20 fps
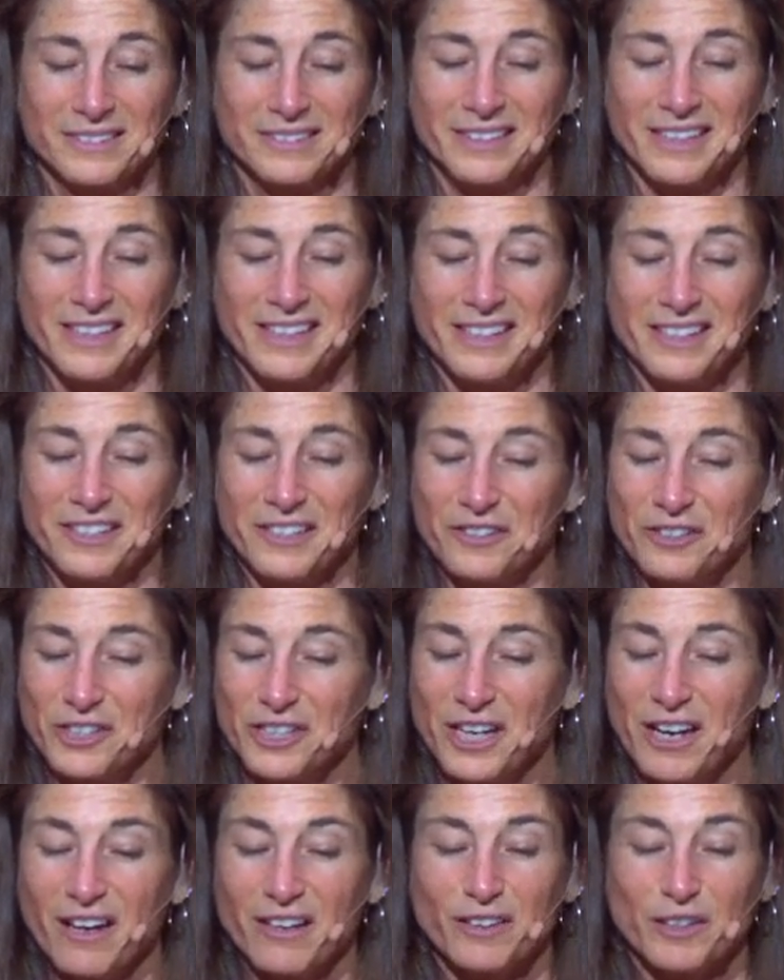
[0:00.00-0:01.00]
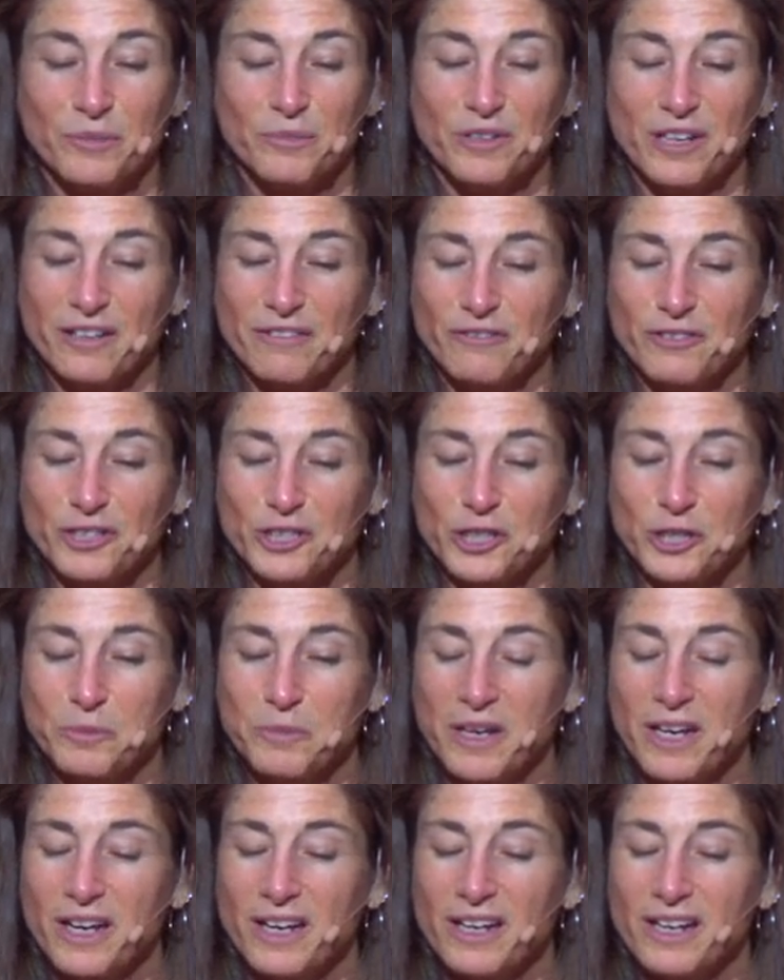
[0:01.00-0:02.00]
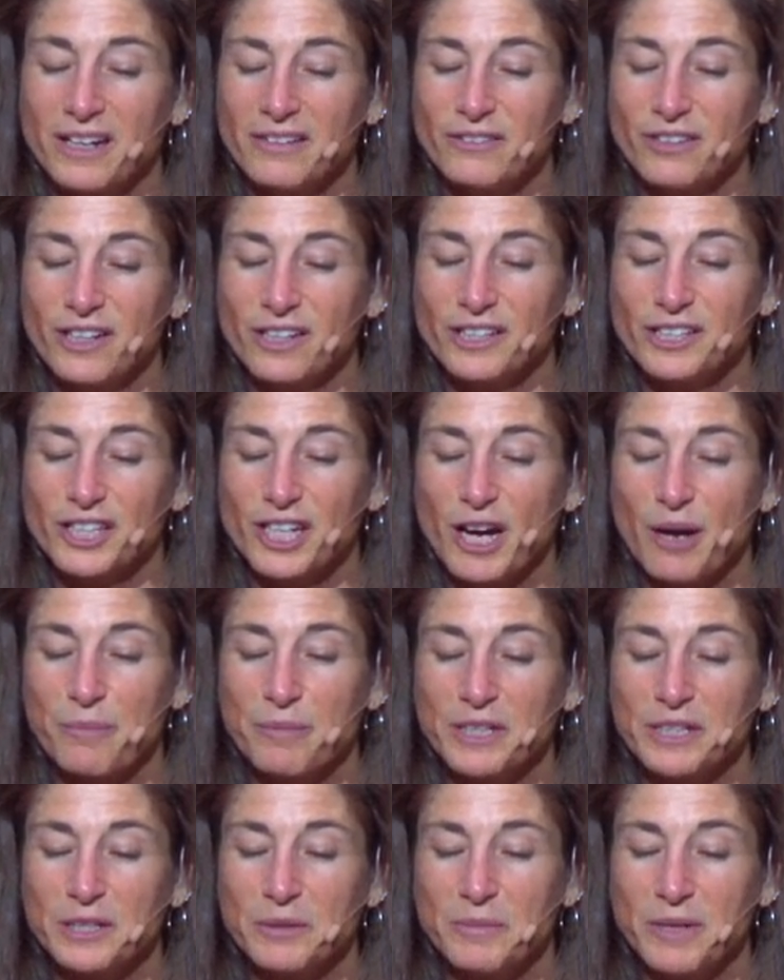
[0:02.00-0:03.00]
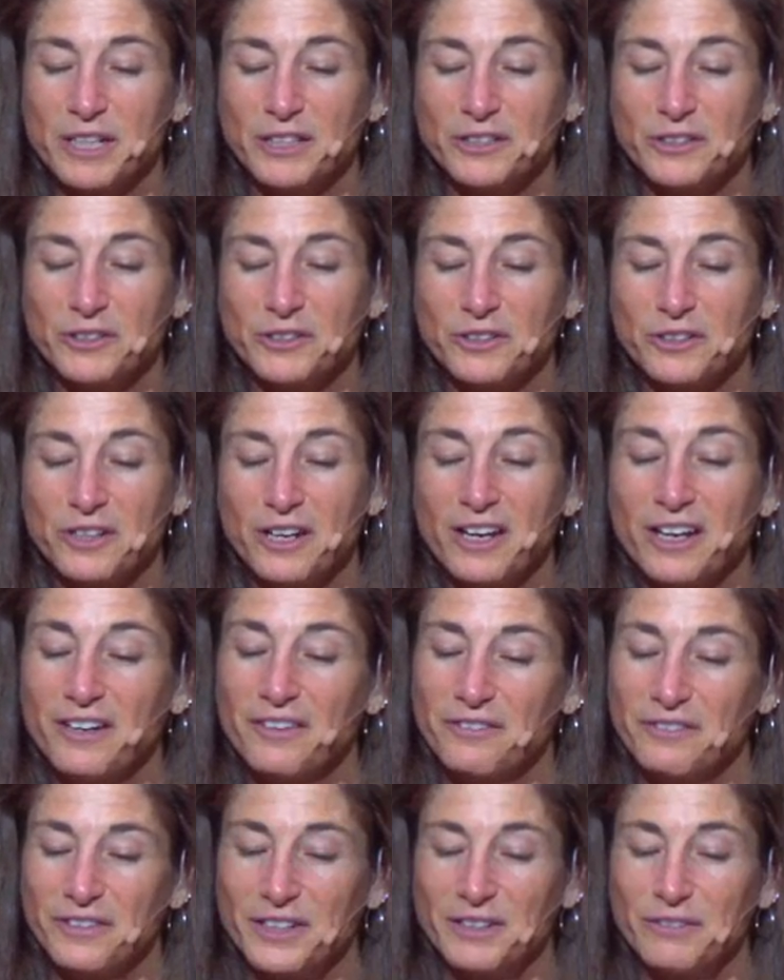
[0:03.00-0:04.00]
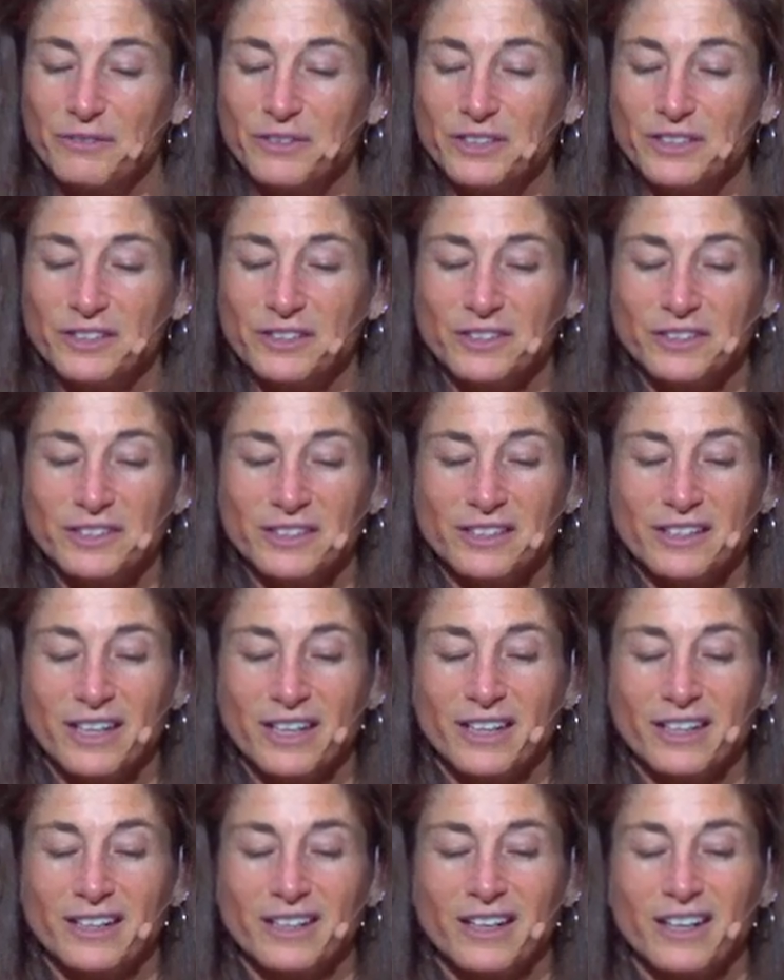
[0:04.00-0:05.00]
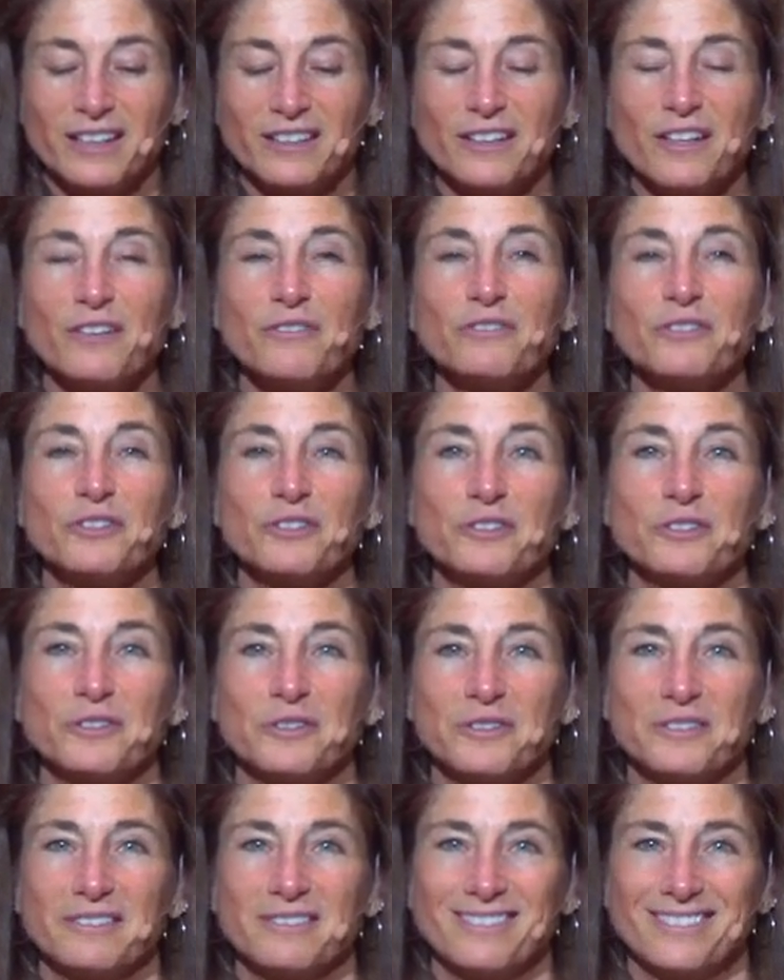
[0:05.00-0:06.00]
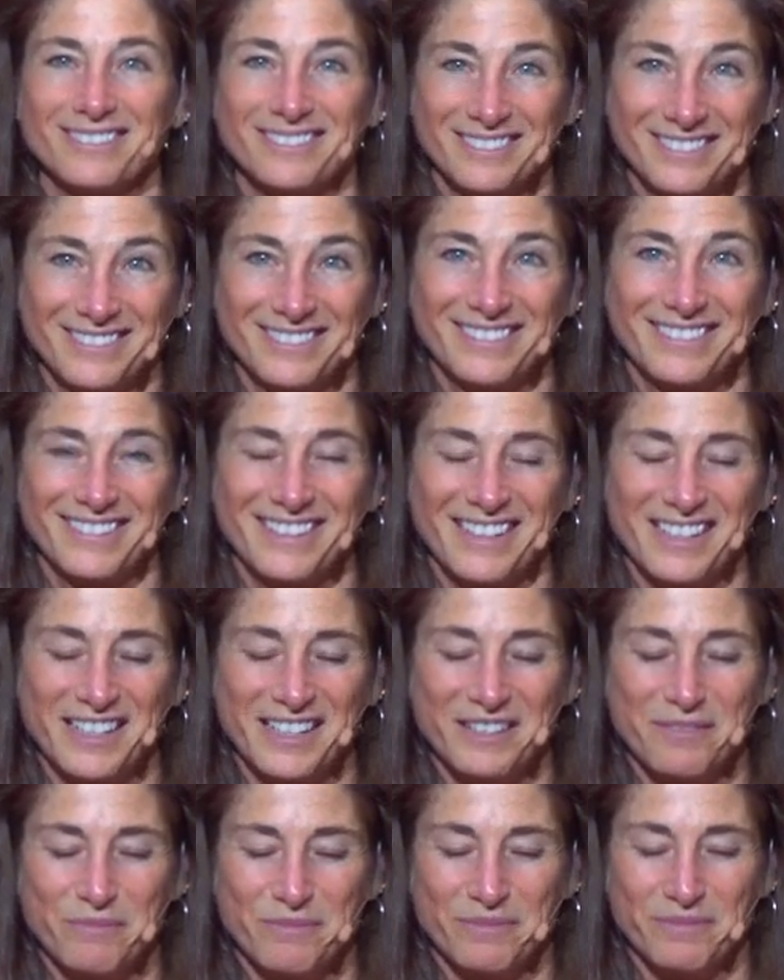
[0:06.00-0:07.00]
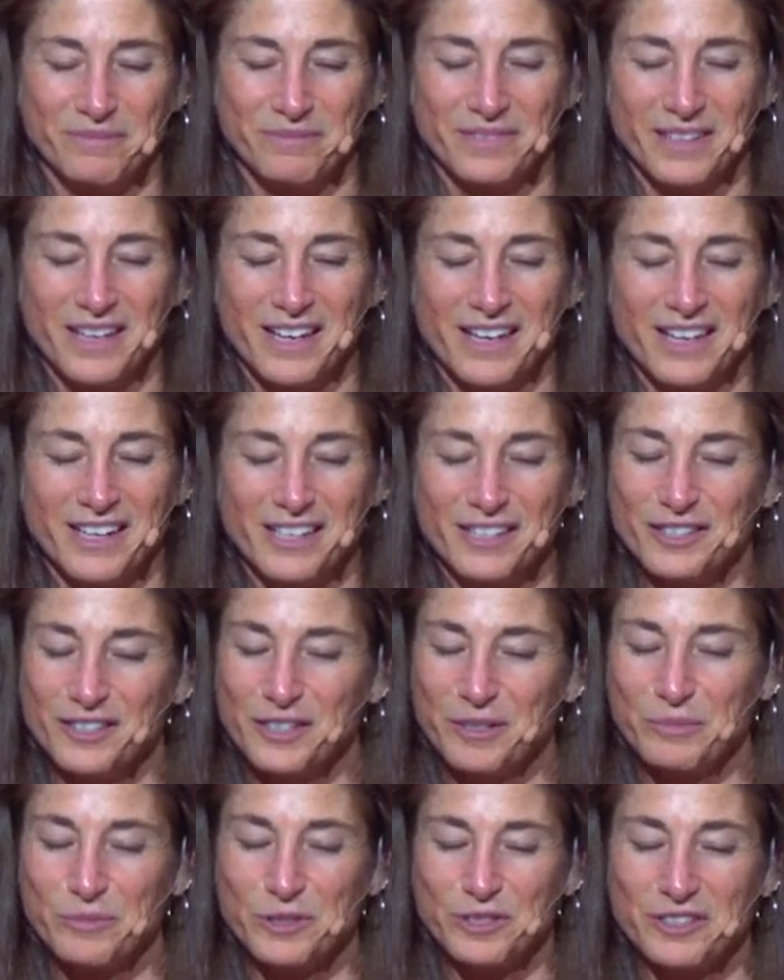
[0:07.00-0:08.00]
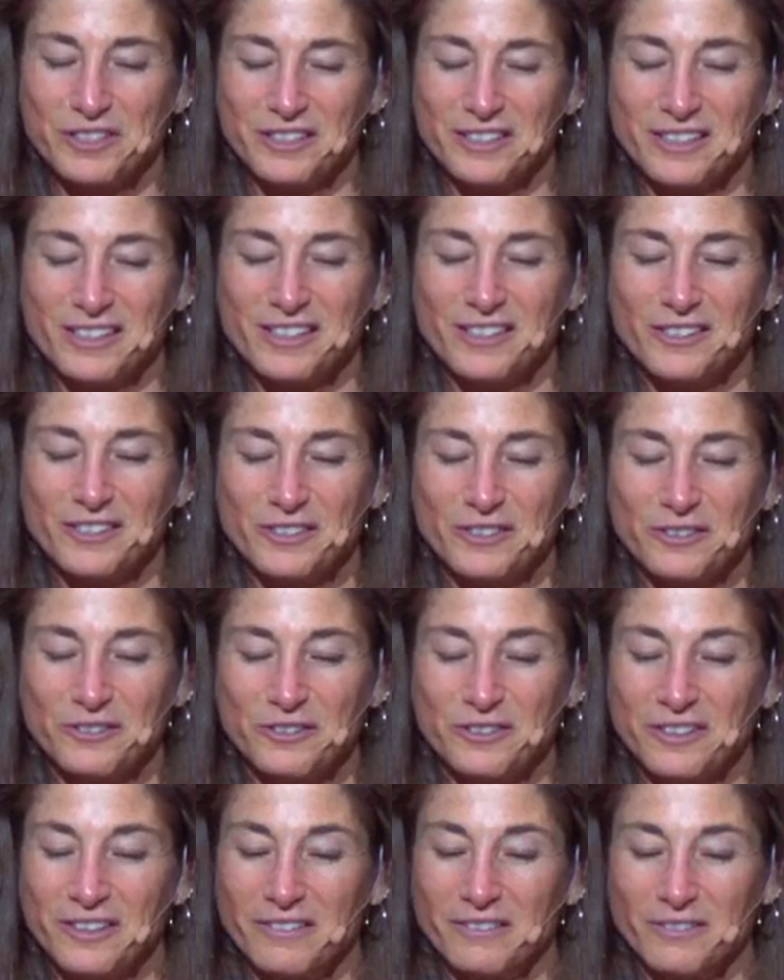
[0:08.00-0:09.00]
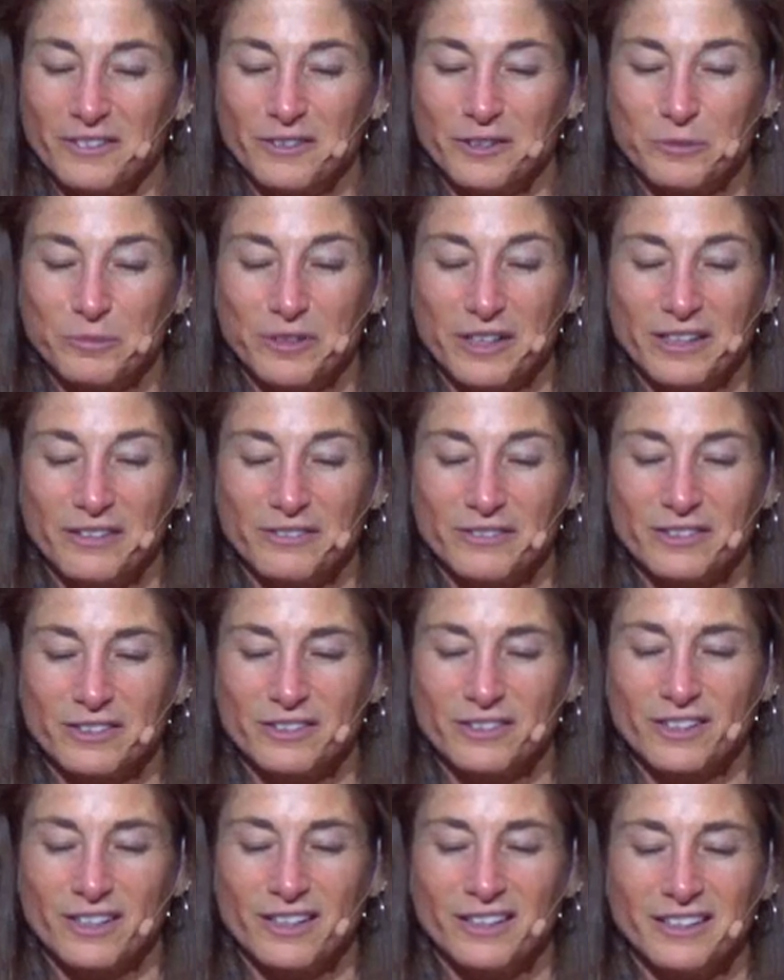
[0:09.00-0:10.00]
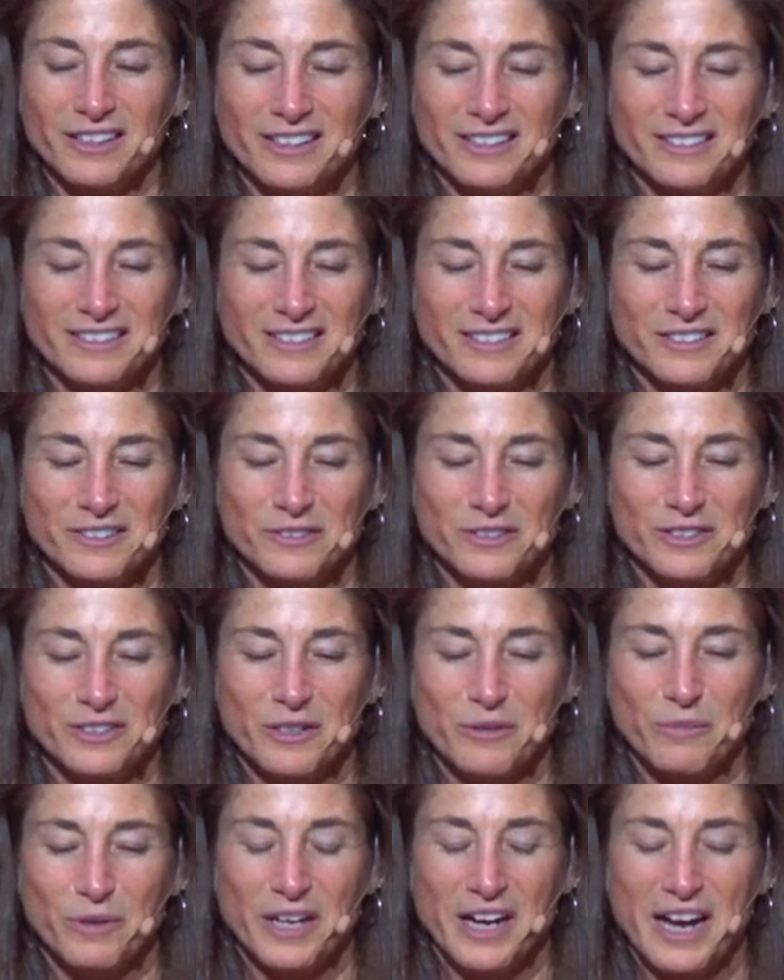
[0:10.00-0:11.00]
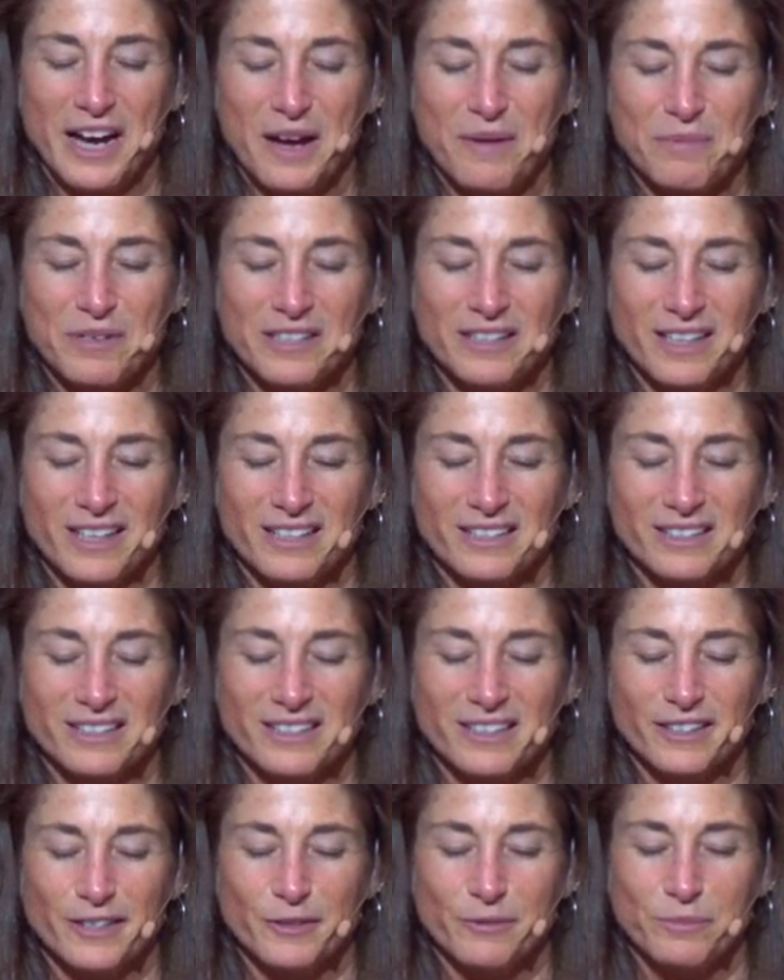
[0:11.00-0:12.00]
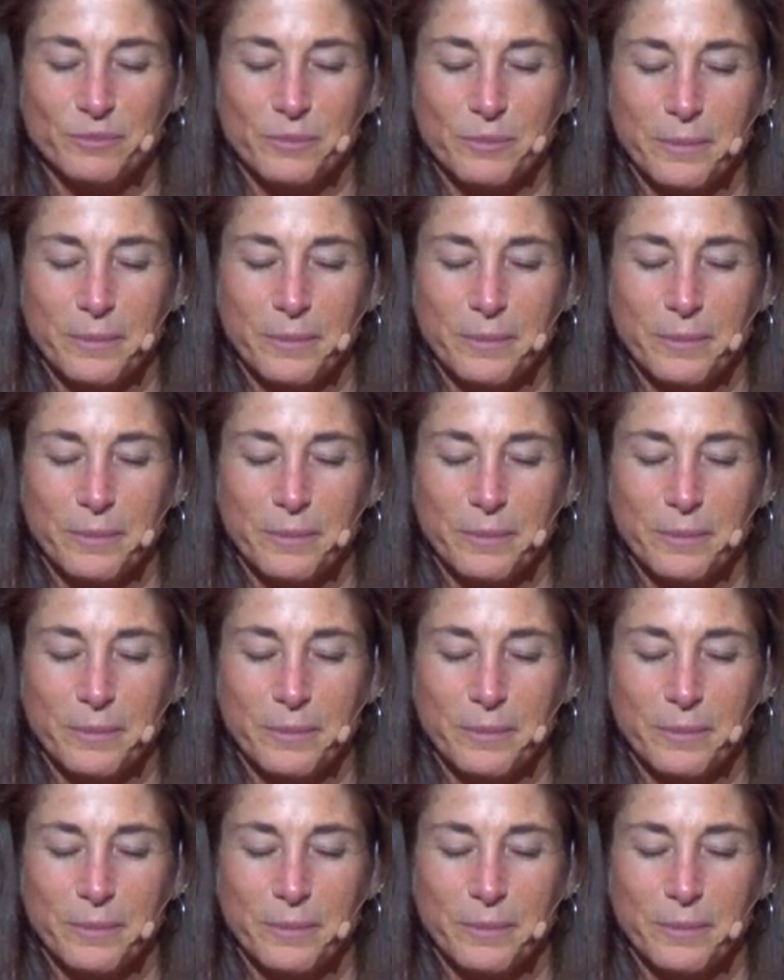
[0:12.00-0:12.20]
Okay, dear Jack, the breakfast is made. I've gone shopping to make you your favorite dinner tonight. I love you. Okay. He stumbles into the kitchen. Sure enough, there's breakfast. Johnny, he says to his son, what happened last night?